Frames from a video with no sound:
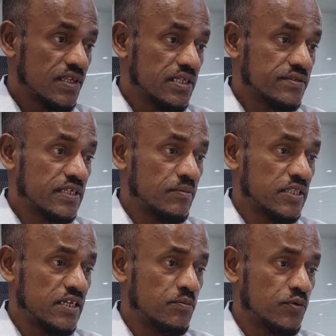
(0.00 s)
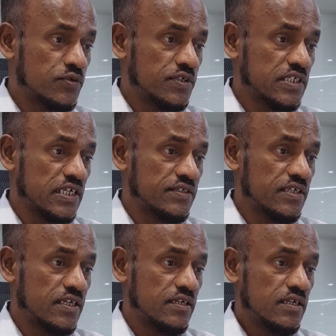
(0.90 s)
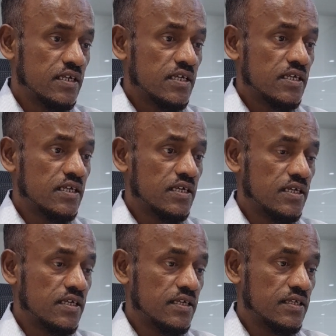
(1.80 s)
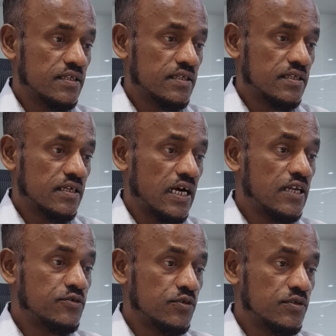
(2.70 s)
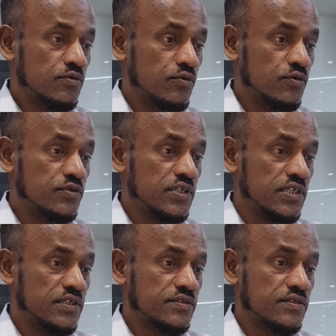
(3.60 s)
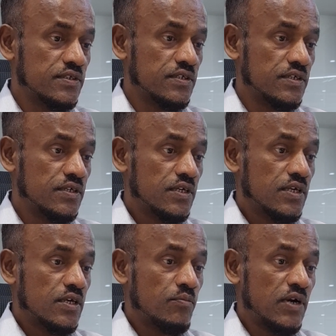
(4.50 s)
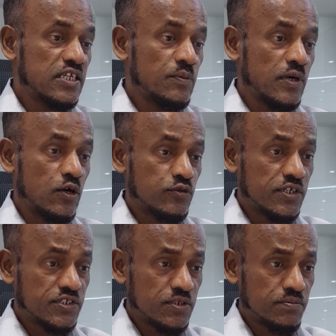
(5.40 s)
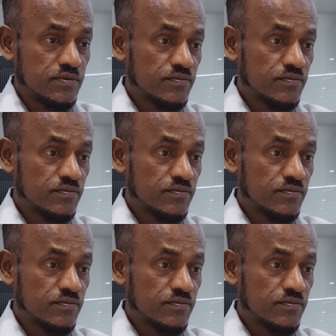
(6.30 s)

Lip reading: some other important concern also include these multiple authorship.